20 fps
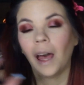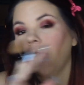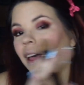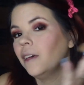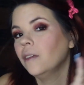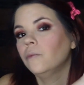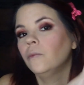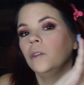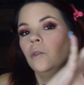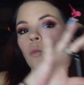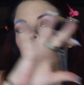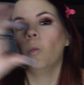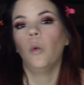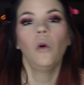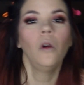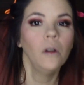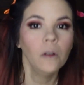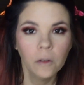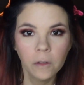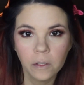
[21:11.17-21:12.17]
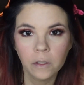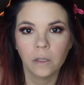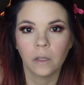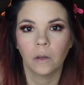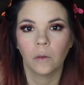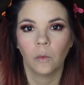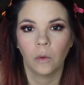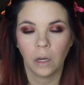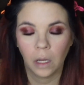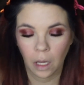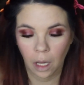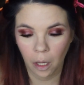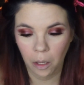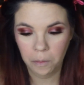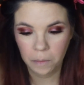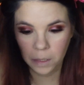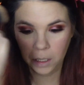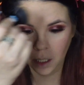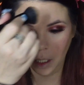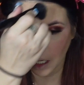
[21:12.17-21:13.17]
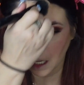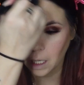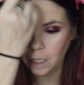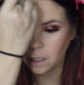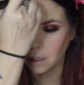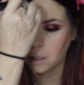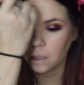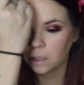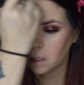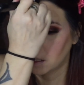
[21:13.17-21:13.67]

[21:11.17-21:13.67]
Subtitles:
I am the worst when it comes to dates.